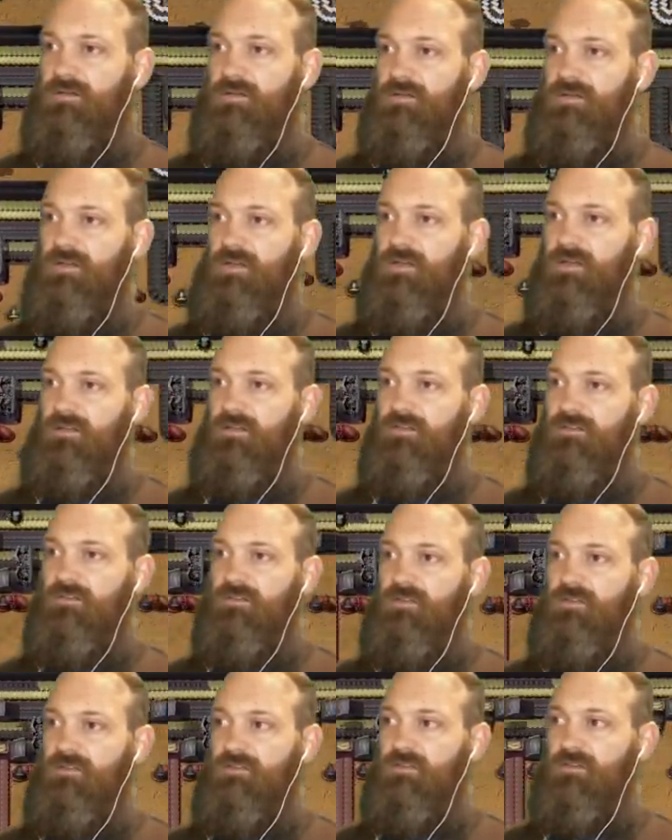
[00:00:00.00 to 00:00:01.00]

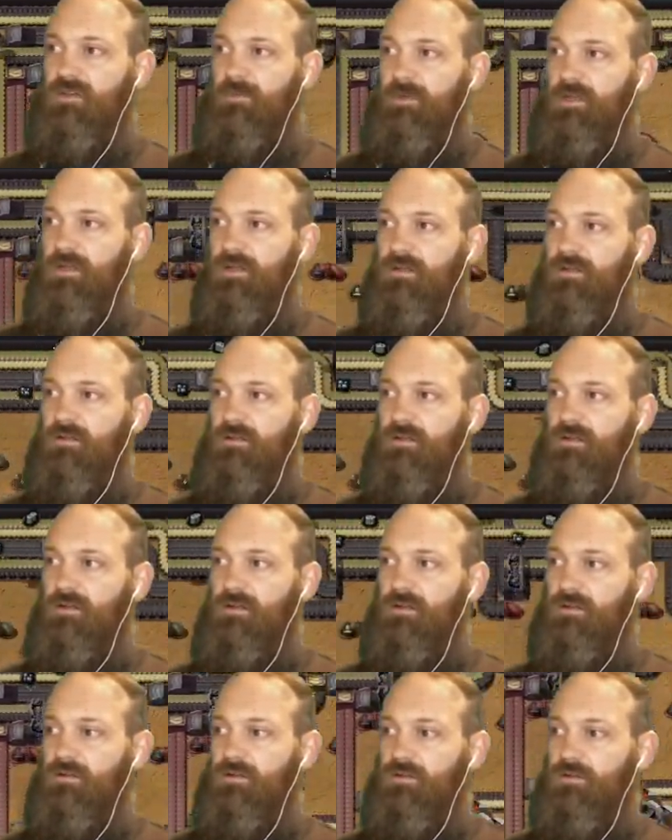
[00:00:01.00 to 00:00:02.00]
It's coming out
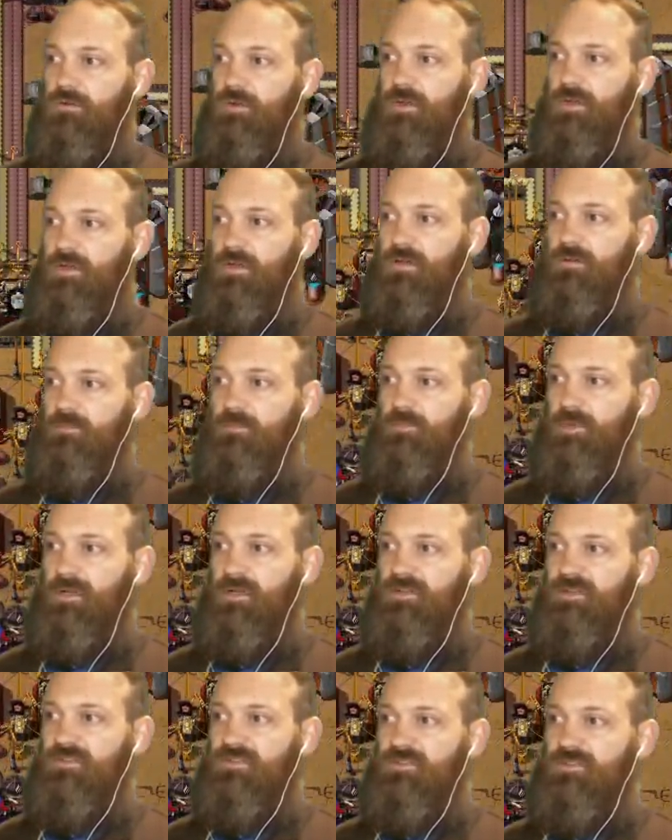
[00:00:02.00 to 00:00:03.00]
a lot quicker, but
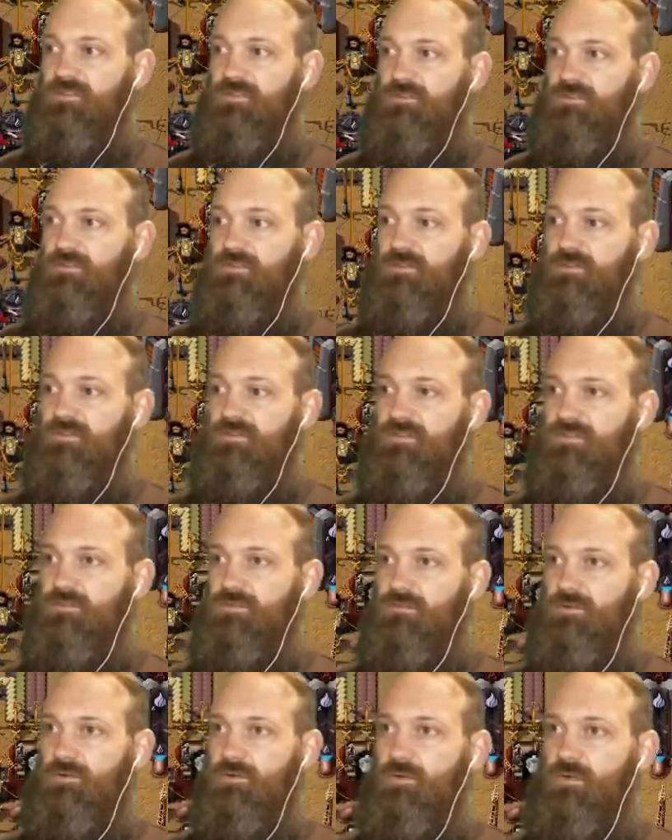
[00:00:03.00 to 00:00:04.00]
it's still
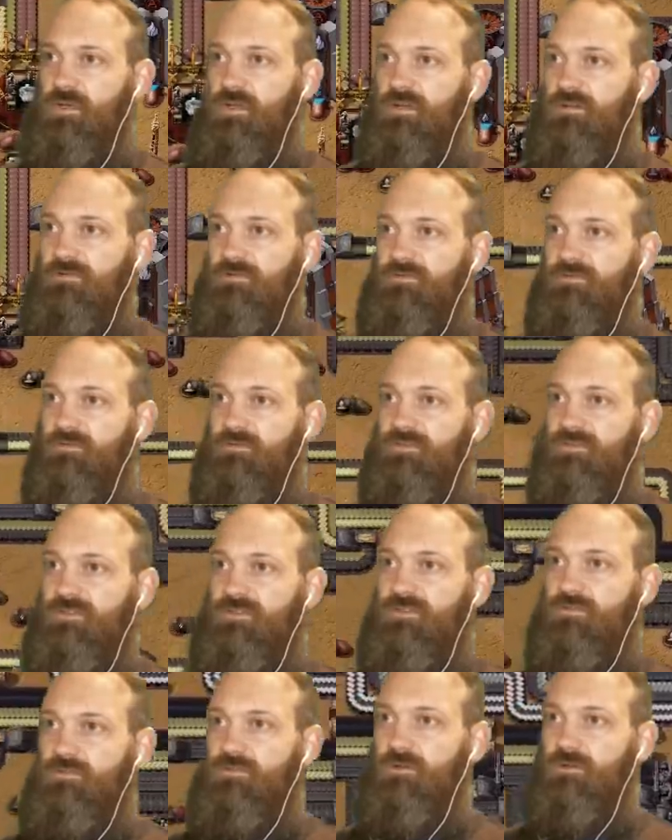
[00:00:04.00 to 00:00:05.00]
not quick enough.
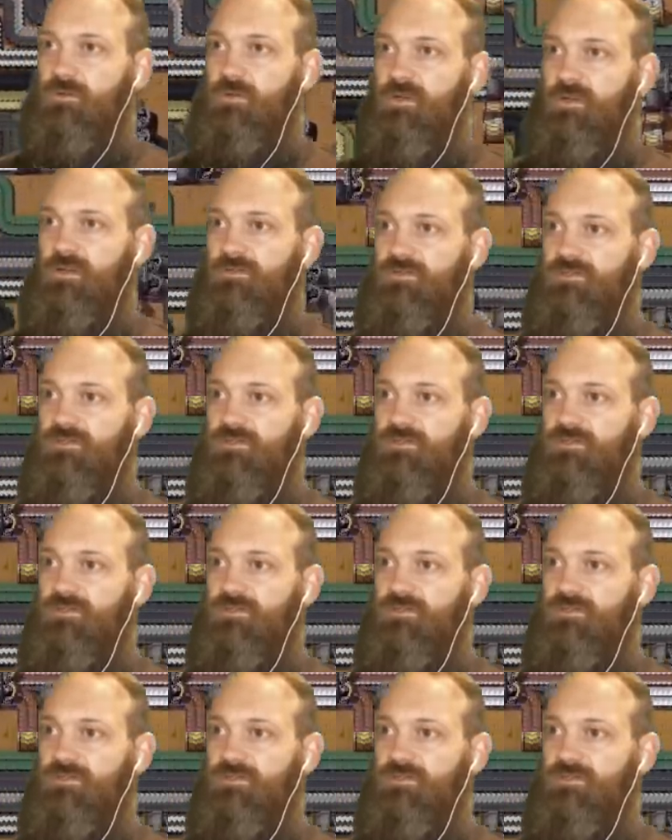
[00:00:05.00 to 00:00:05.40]
Still not quick enough.